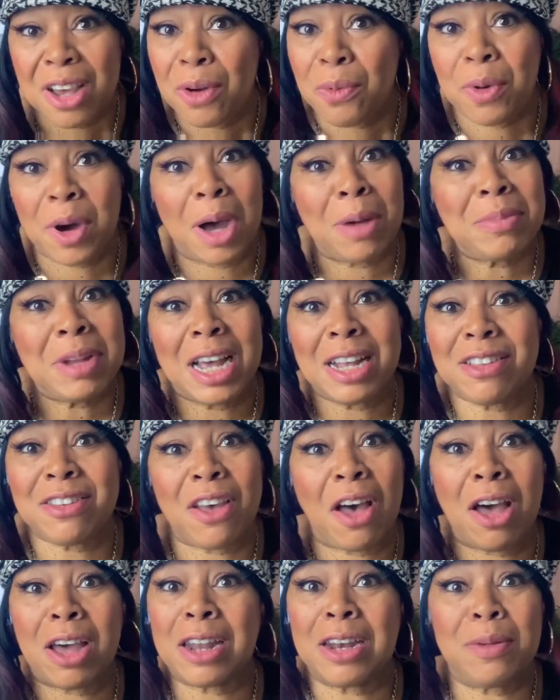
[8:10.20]
Well, I'm not
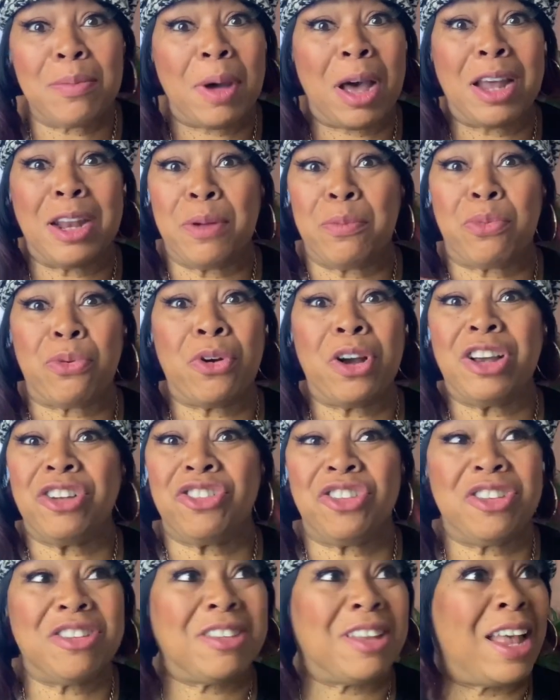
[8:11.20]
talking about
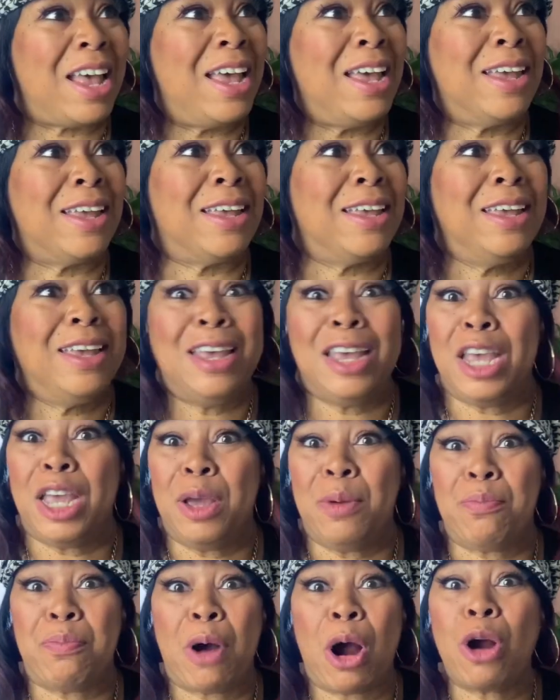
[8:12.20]
impressions like
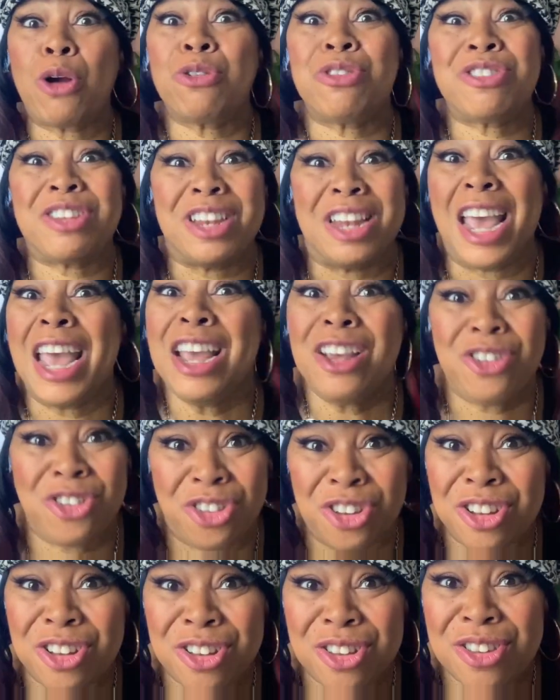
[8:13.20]

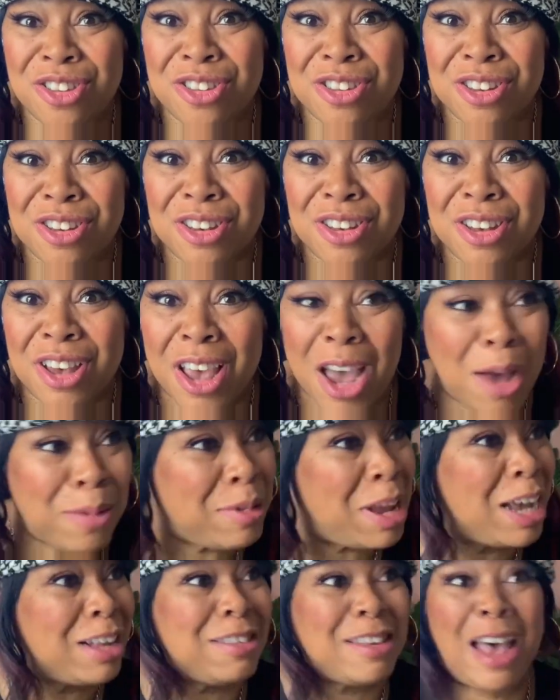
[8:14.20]
impersonations. I'm
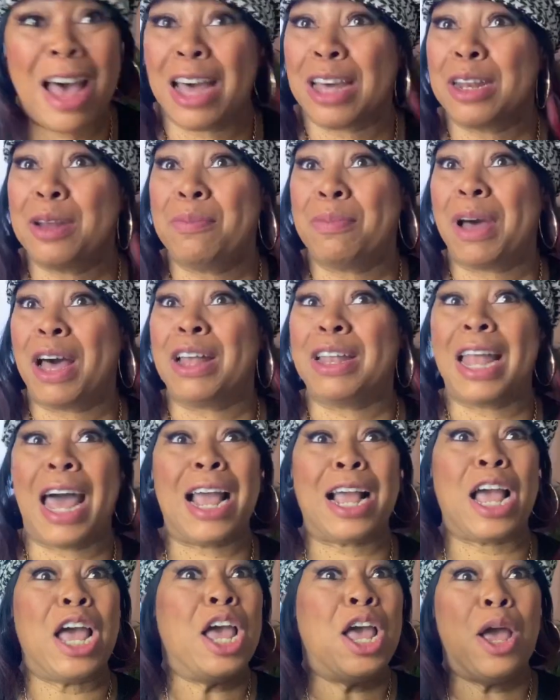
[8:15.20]
not talking about
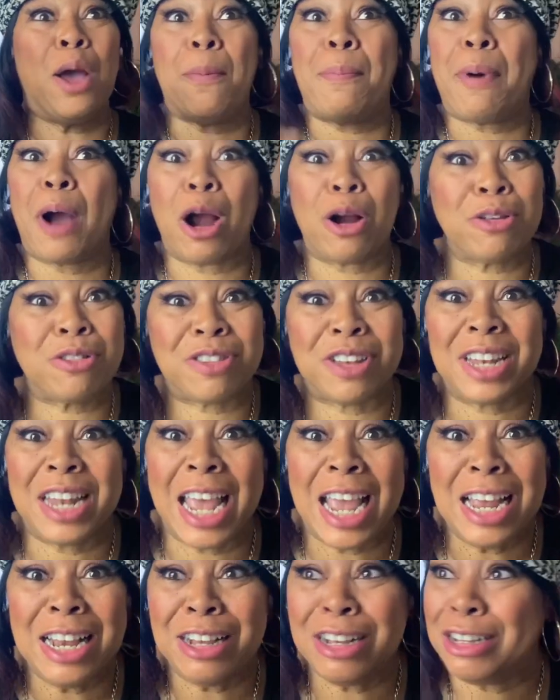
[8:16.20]
like
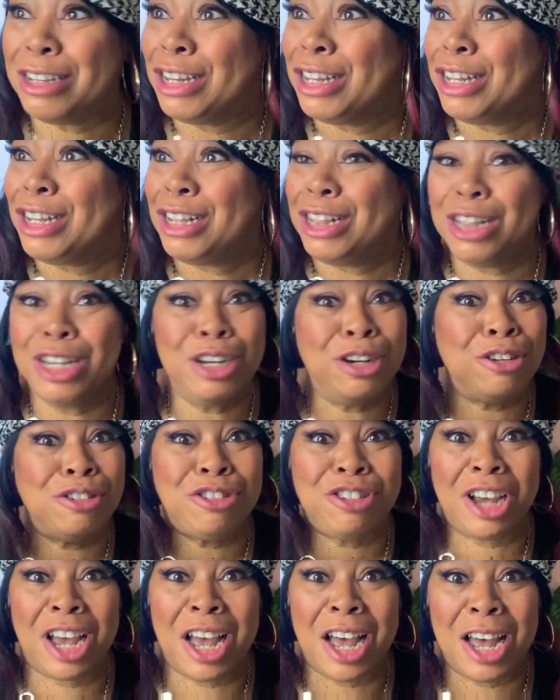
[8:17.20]
impersonating Lil
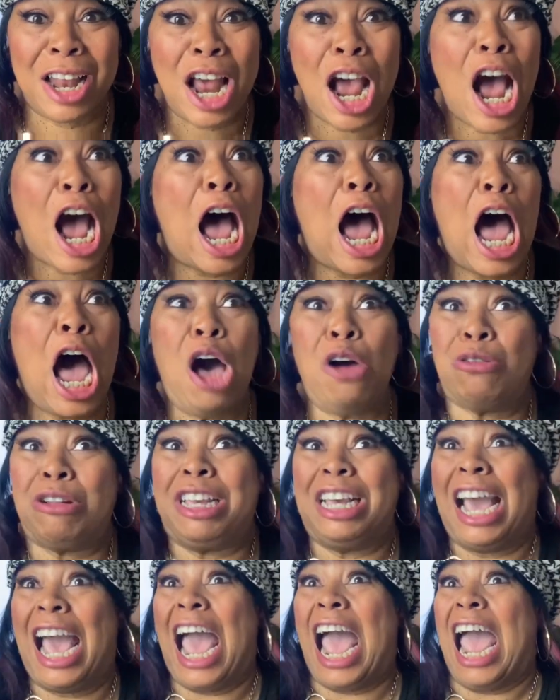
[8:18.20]
Jon.
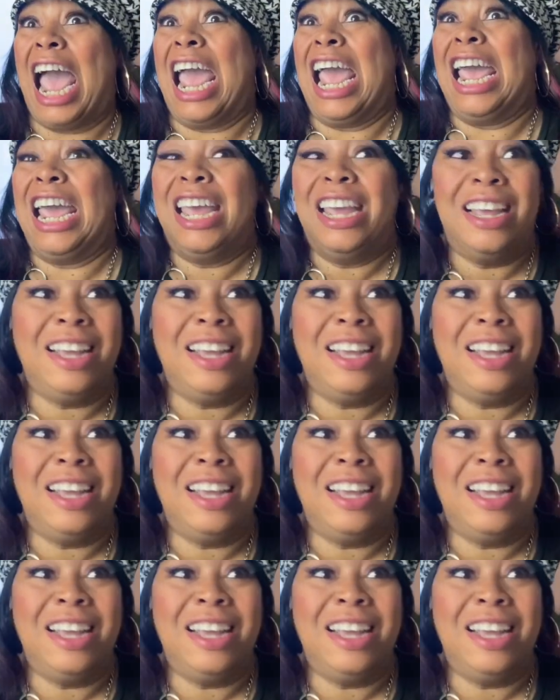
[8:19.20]
Okay,